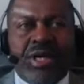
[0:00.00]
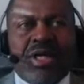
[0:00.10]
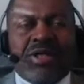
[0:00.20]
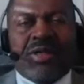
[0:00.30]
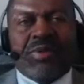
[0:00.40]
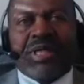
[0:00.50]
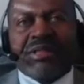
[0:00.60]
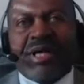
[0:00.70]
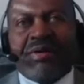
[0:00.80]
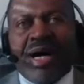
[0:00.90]
you know, because
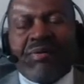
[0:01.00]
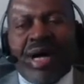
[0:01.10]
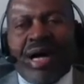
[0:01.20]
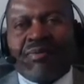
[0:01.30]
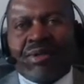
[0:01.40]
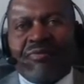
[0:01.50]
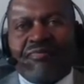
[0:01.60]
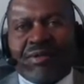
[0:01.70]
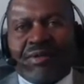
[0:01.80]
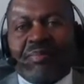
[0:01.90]
I really
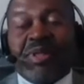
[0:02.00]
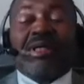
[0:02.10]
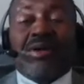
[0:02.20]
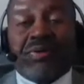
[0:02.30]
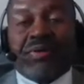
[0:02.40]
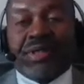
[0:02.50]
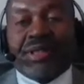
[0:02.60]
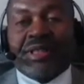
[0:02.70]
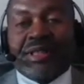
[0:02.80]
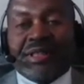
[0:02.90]
feel the Bitcoin
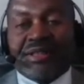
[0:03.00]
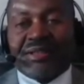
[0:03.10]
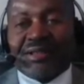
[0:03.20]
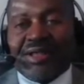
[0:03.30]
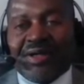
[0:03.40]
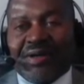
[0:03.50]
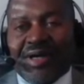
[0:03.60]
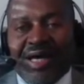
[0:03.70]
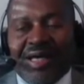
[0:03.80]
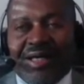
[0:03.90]
is, you know,
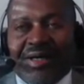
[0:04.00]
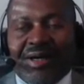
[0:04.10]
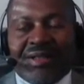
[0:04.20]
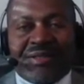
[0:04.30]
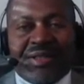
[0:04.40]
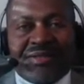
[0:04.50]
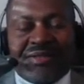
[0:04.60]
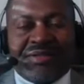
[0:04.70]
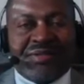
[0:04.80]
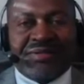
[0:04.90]
the
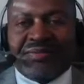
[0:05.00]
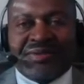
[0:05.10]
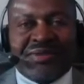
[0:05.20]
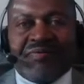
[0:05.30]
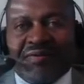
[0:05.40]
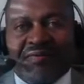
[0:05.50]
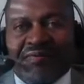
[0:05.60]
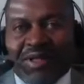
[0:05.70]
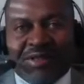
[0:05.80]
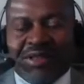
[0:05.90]
seventh
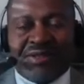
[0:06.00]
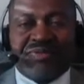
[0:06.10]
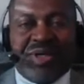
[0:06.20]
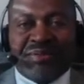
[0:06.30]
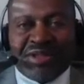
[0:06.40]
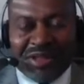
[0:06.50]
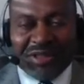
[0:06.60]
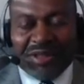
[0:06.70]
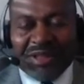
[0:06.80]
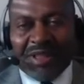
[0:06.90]
disruption.
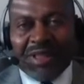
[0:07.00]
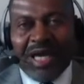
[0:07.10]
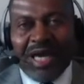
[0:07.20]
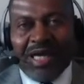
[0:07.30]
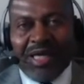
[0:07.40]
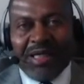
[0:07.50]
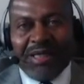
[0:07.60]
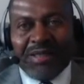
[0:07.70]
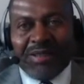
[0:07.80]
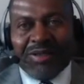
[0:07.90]

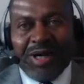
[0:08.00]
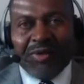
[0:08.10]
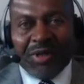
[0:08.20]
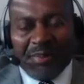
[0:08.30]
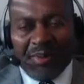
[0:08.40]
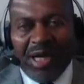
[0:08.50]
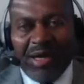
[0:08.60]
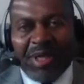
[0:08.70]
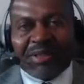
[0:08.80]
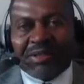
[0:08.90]
And, you know, I want to brand
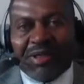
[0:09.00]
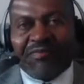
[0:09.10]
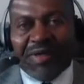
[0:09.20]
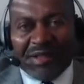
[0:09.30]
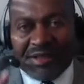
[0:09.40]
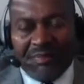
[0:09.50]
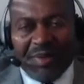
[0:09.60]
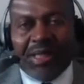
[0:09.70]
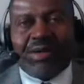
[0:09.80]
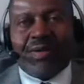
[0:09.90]
myself as the
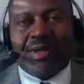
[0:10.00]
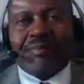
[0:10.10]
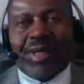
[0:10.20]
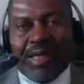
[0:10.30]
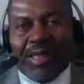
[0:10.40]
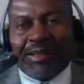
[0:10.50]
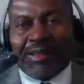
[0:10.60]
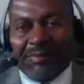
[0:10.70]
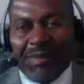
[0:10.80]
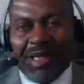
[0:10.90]
Bitcoin man
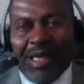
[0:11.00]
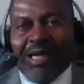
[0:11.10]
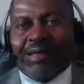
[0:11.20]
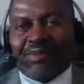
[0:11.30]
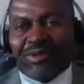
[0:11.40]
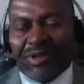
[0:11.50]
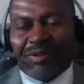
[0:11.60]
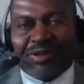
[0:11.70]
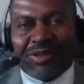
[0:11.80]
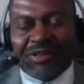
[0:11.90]
in my app. So
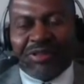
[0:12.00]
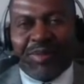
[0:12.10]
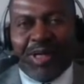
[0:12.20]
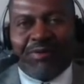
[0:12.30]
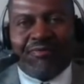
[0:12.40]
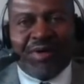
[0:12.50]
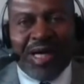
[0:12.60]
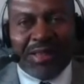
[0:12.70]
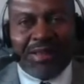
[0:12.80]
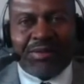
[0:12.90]
it's just about
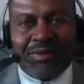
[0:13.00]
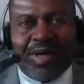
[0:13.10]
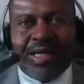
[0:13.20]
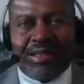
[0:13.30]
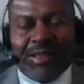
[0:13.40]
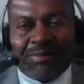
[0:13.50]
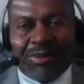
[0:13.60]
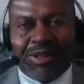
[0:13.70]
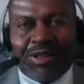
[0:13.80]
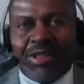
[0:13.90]
finding the right
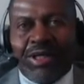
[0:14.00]
company